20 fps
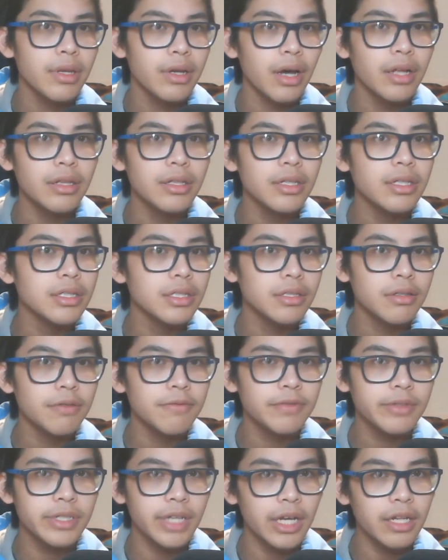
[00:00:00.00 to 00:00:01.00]
Unless you
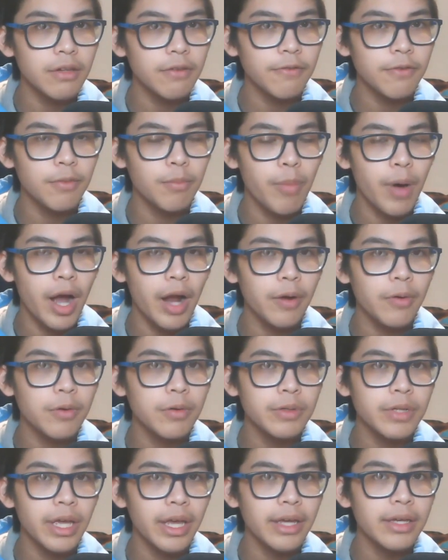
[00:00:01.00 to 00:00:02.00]
have Dilophoal
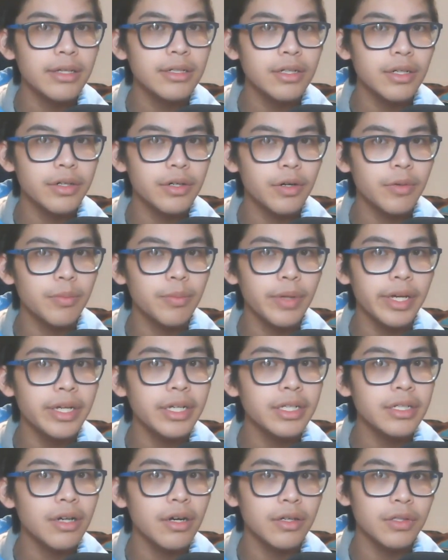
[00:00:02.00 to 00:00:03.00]
Pyro in hand and are
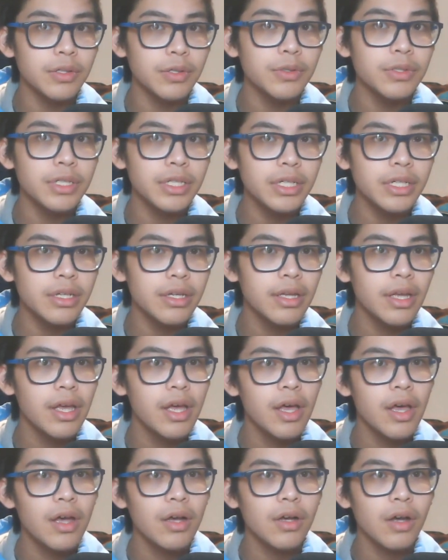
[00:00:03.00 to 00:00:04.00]
planning on using it,
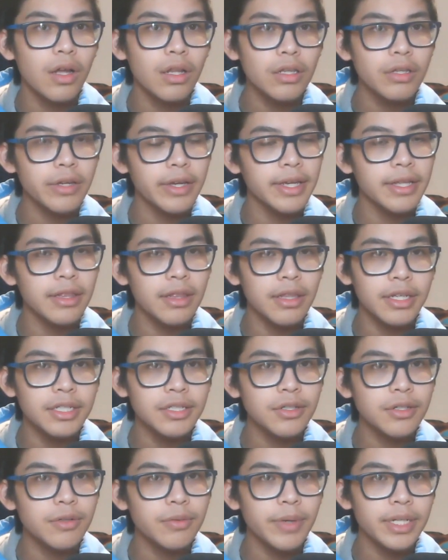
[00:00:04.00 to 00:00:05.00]
call out a
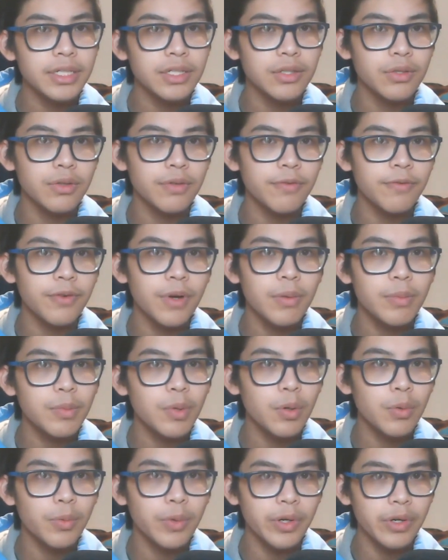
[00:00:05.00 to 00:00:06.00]
Lacerate Rex to a front
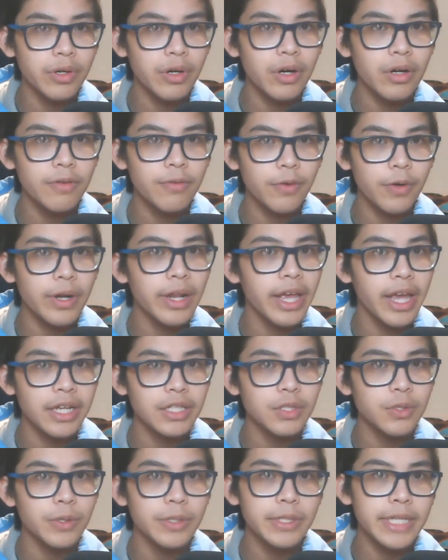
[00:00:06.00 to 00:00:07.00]
row rearguard for an
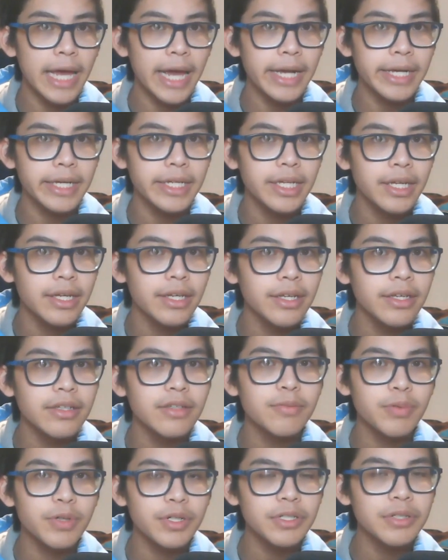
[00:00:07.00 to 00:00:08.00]
extra attack.
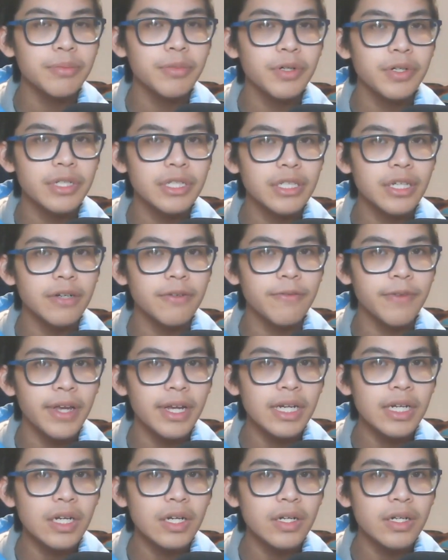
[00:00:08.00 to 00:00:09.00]
If Prison Bird is on
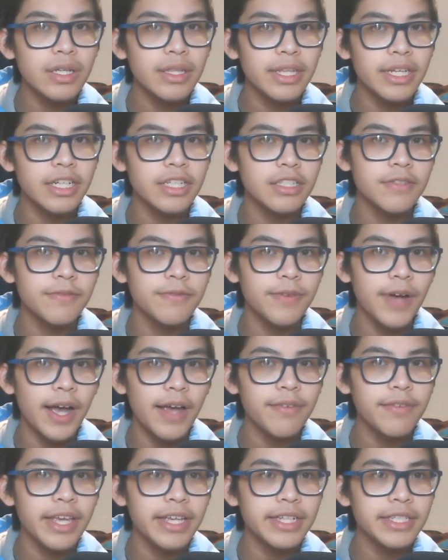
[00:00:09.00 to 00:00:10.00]
Vanguard, then its
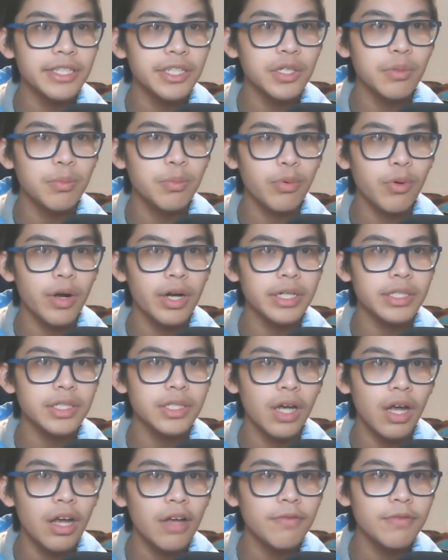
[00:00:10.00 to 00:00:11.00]
5k skill procs
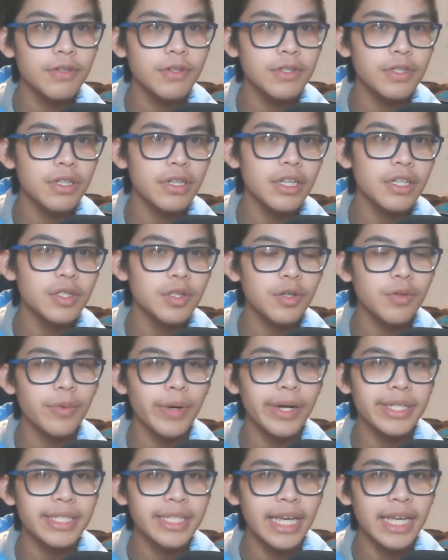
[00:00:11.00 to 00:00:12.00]
off due to Lacerate
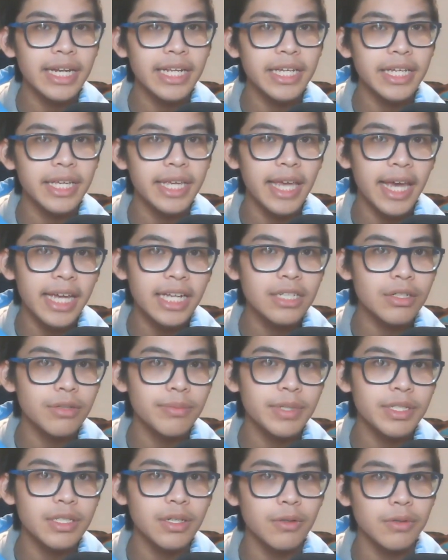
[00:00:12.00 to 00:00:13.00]
Rex getting engaged from
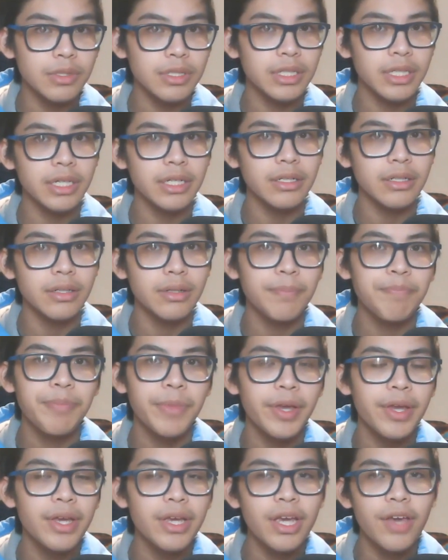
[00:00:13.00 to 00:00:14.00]
its own skill.
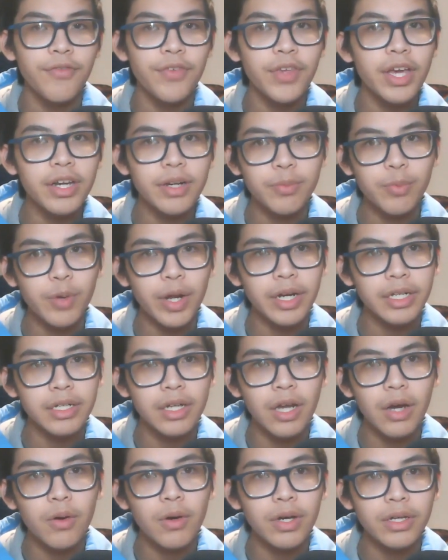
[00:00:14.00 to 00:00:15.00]
If you end up riding
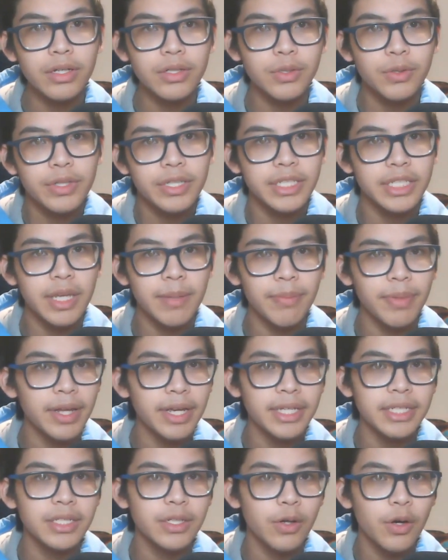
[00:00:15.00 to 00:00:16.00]
Noah, do the same
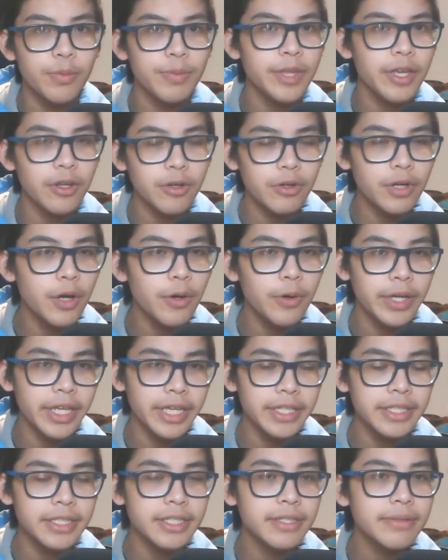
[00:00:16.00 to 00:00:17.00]
plays and hope that your Noah
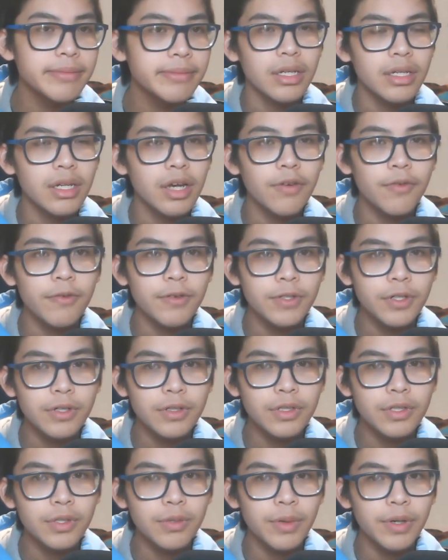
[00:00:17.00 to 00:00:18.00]
hits. Now for
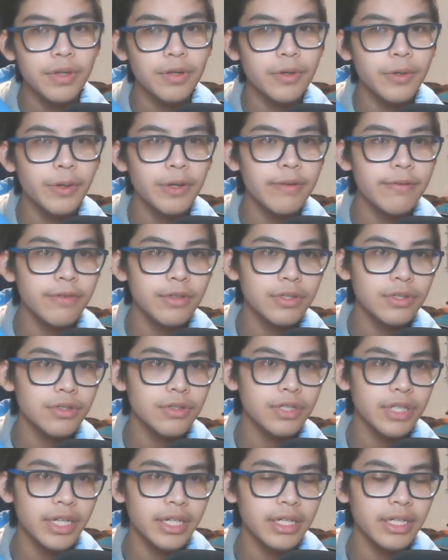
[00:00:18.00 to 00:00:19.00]
turn 2, whether you're going first or
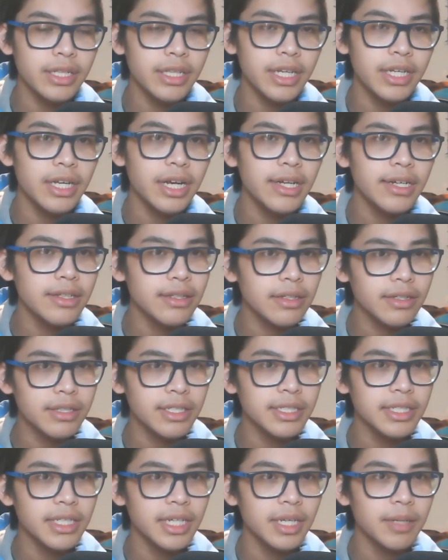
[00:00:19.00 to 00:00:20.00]
second, they kinda look
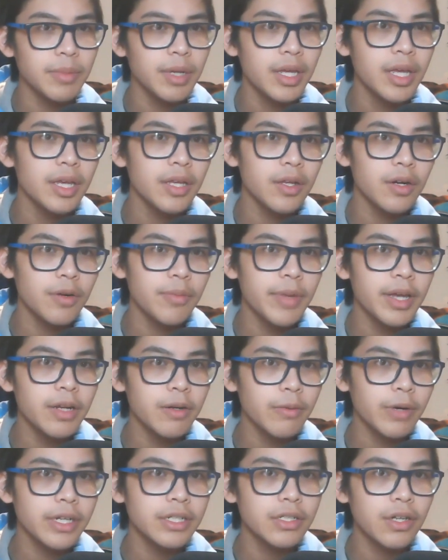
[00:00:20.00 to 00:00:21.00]
the same. Your main
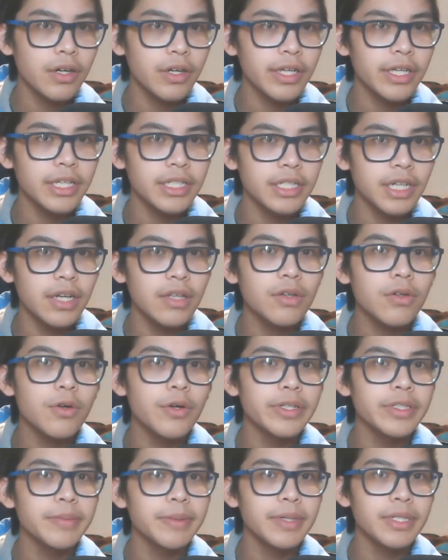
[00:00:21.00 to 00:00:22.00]
right target is either
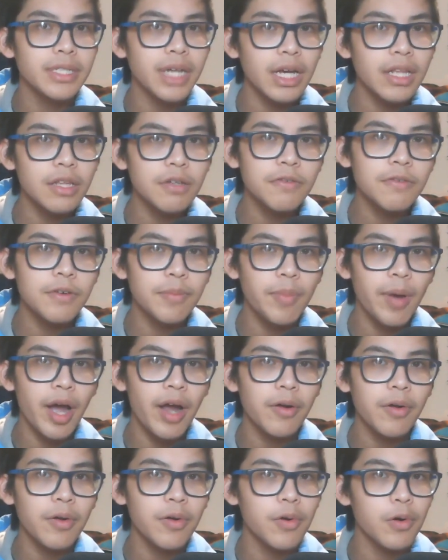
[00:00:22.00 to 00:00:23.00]
going to be Dilophoal
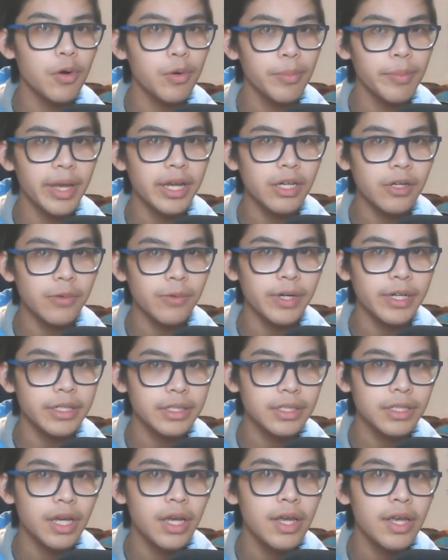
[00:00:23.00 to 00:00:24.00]
Pyro or Mega
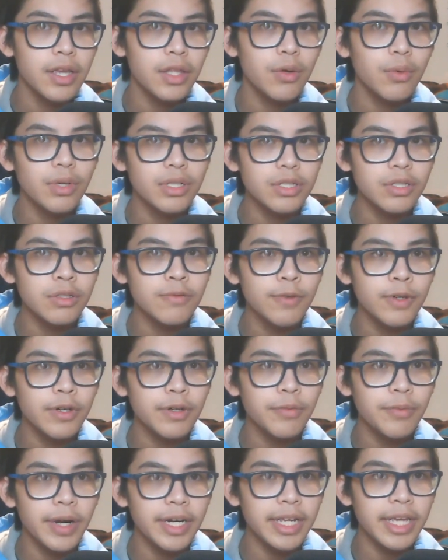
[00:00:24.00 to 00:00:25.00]
Rex. You want to
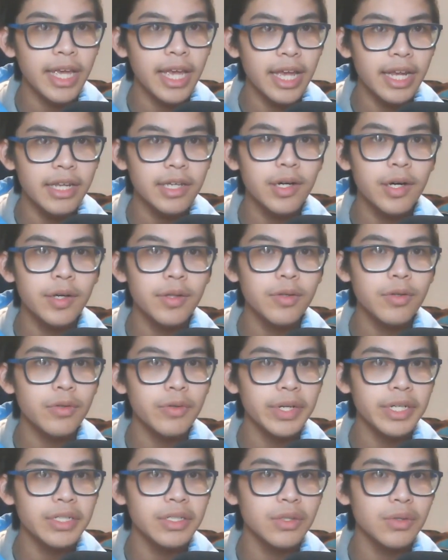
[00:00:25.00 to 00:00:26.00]
avoid riding any other
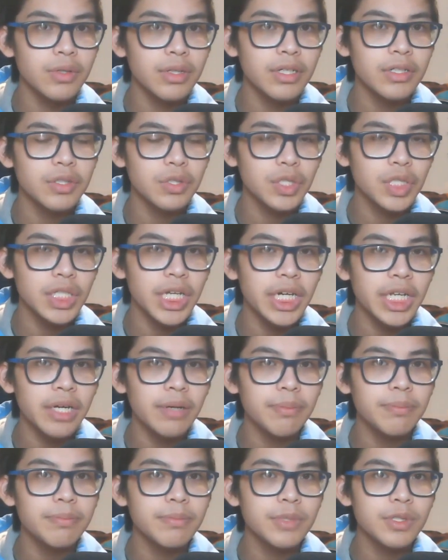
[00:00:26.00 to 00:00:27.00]
grade 2 unless you're setting
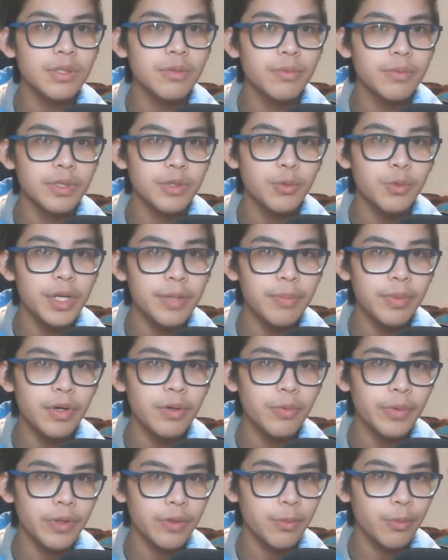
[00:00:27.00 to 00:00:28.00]
up Sweeper
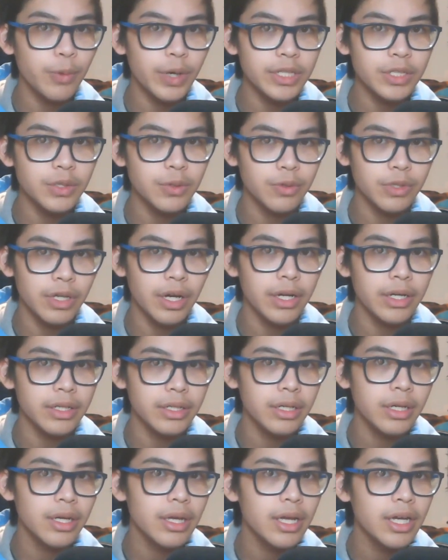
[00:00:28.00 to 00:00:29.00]
with Regudon.
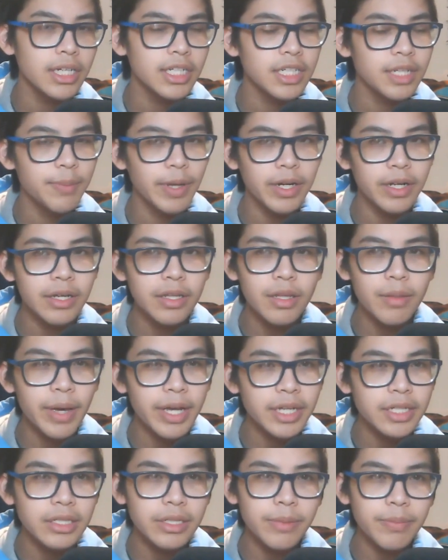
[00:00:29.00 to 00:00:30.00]
Depending on the
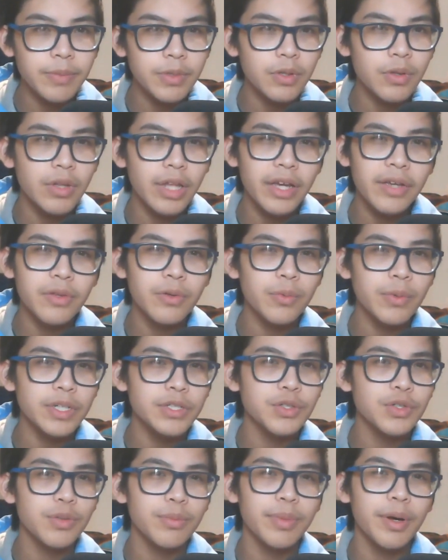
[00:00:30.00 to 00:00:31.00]
matchup, you'll either
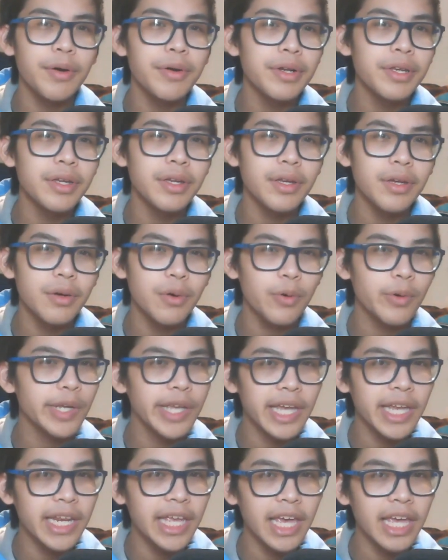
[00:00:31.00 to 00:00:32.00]
rush your opponent or
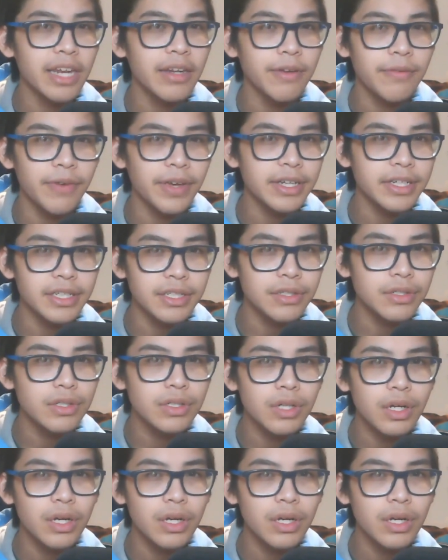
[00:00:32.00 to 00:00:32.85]
gain hand advantage.